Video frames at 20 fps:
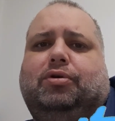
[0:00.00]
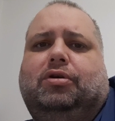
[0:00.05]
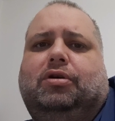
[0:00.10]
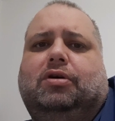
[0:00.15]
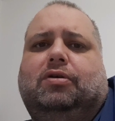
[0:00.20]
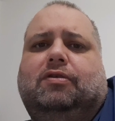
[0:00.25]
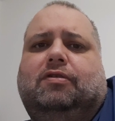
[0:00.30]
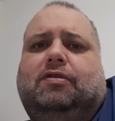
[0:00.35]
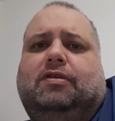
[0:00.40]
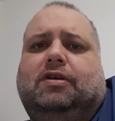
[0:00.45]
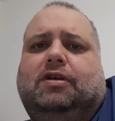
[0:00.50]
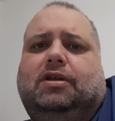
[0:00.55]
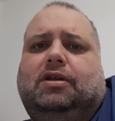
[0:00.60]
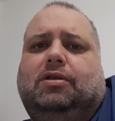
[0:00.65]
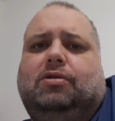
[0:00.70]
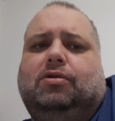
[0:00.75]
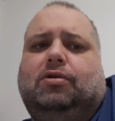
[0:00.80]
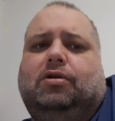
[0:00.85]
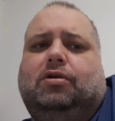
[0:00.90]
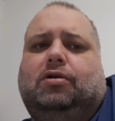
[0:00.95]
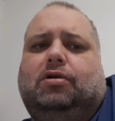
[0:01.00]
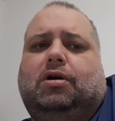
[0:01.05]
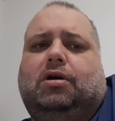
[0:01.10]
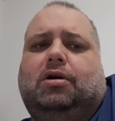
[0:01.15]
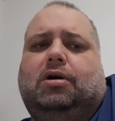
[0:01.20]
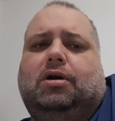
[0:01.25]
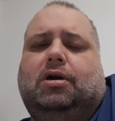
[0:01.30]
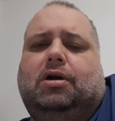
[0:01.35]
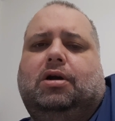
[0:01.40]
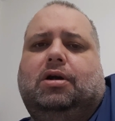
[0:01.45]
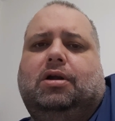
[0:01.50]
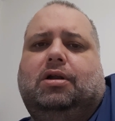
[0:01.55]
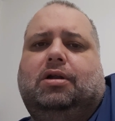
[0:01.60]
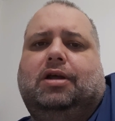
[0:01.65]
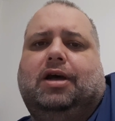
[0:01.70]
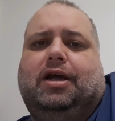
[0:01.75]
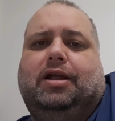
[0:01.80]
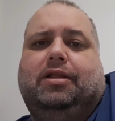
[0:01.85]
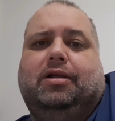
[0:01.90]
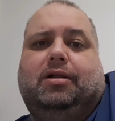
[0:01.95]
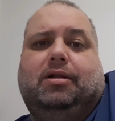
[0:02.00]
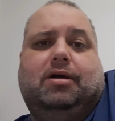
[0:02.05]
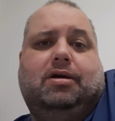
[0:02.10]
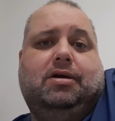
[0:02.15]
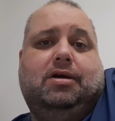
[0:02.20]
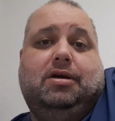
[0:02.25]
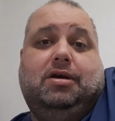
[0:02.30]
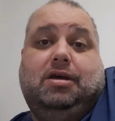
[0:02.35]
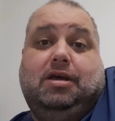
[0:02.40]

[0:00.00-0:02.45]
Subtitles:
put those into your title.